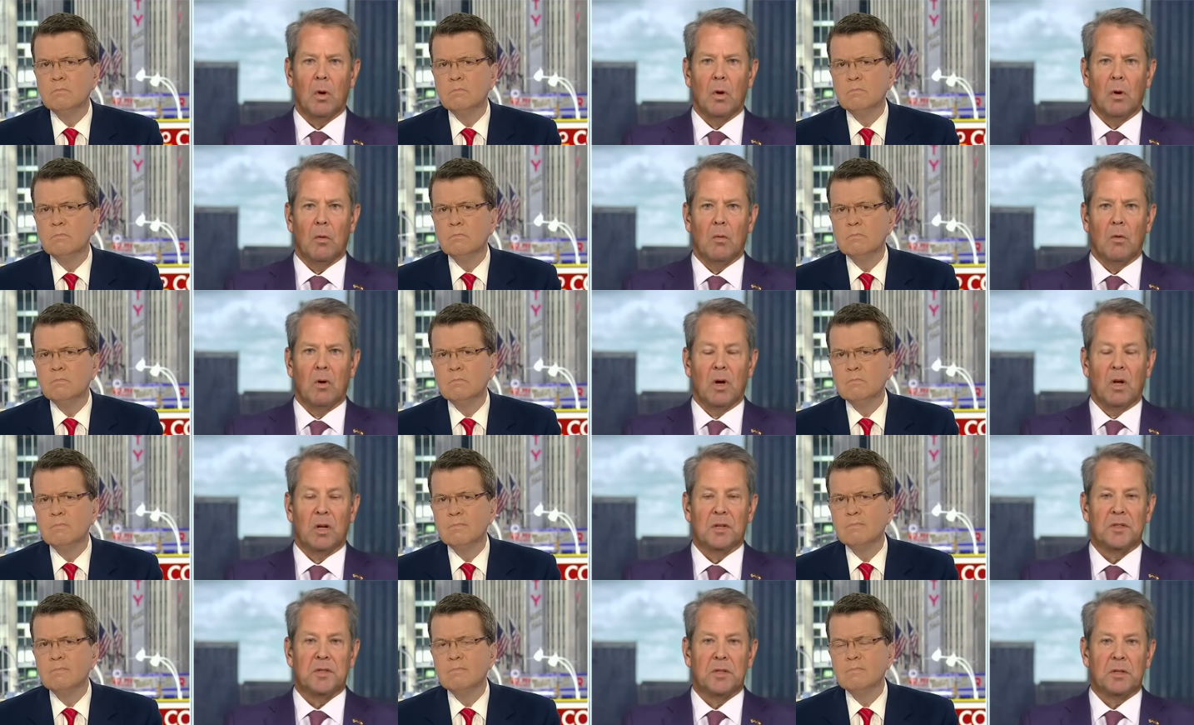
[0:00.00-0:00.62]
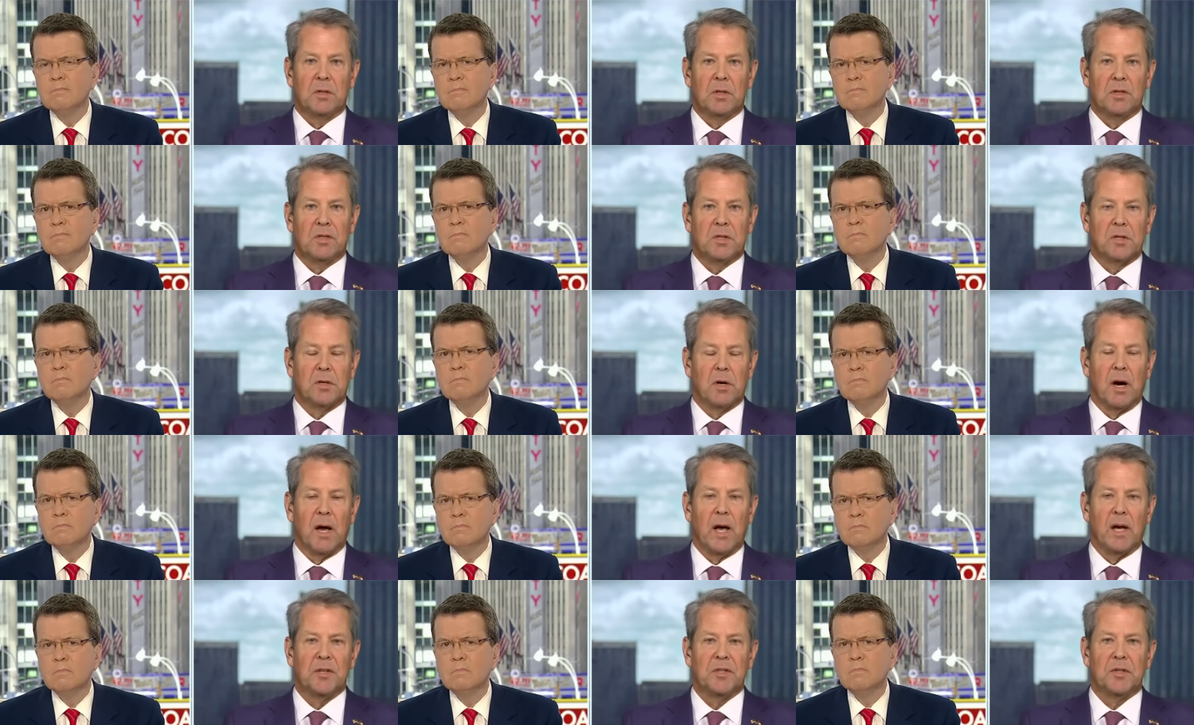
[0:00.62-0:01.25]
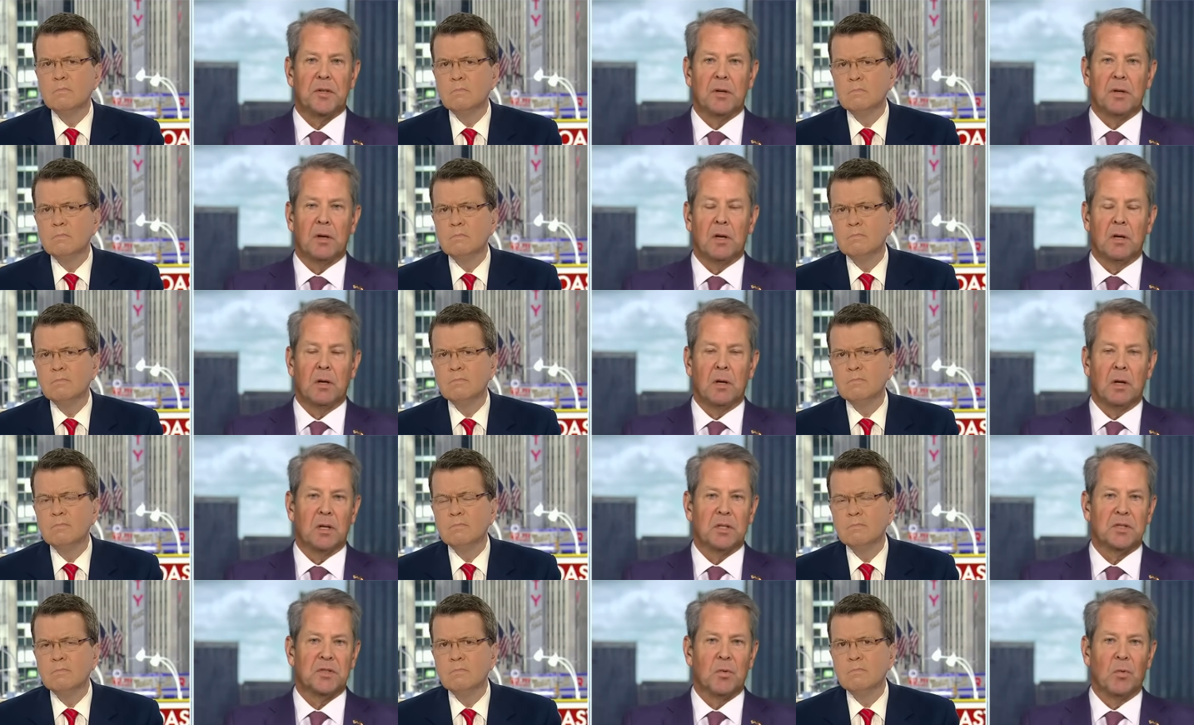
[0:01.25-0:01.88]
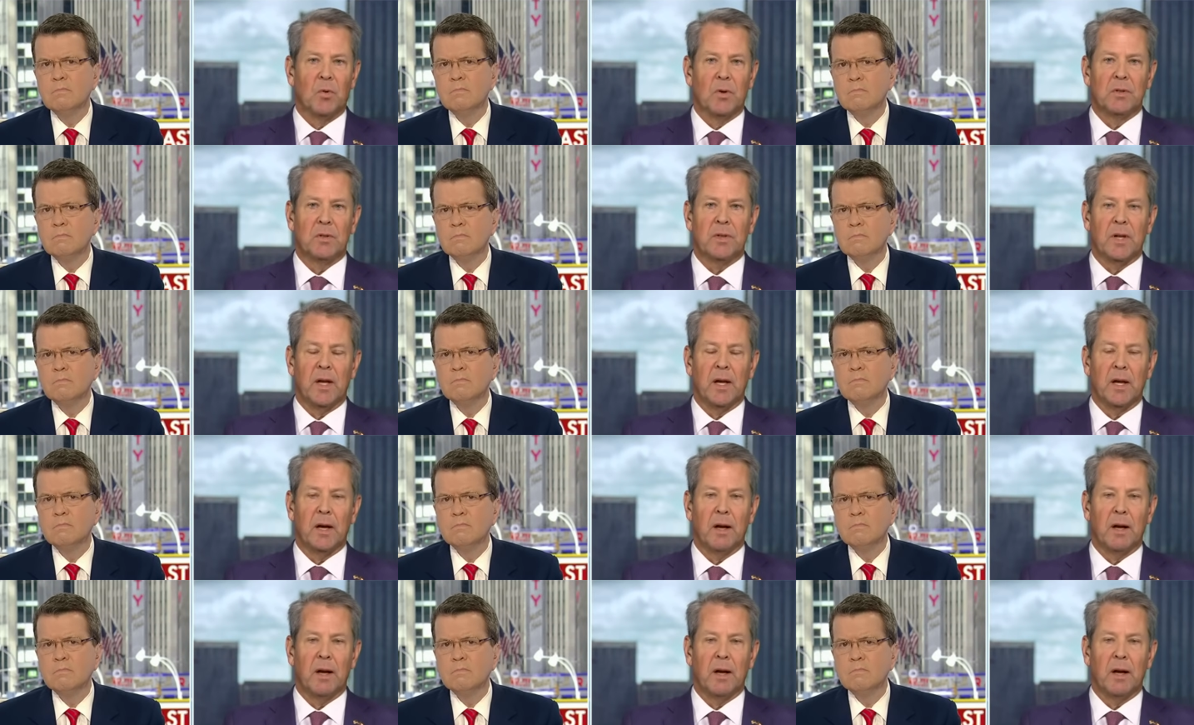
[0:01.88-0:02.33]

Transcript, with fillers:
Speaker 1: Well, it's a distraction, Neil. That's one thing